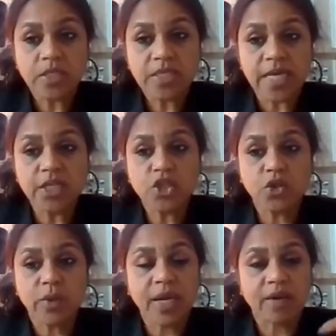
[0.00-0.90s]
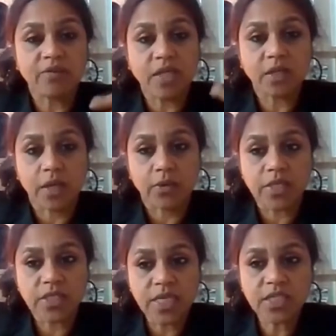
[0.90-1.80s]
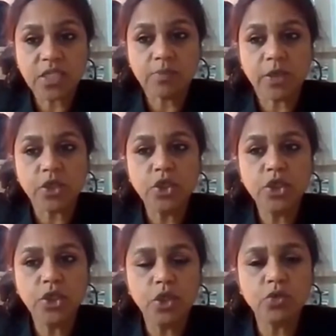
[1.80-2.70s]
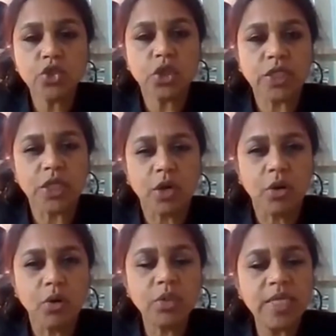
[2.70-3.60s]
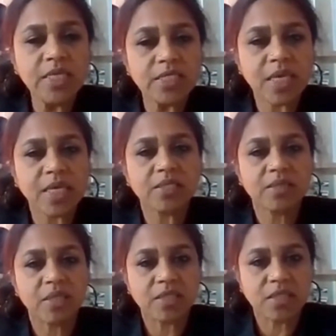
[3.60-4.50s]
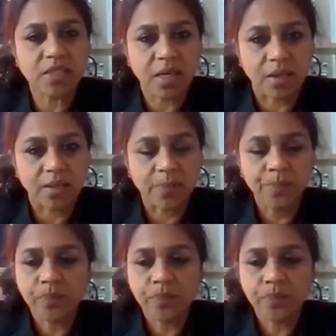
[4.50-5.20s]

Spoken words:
tend to have their thyroid tested, but usually the only test that's done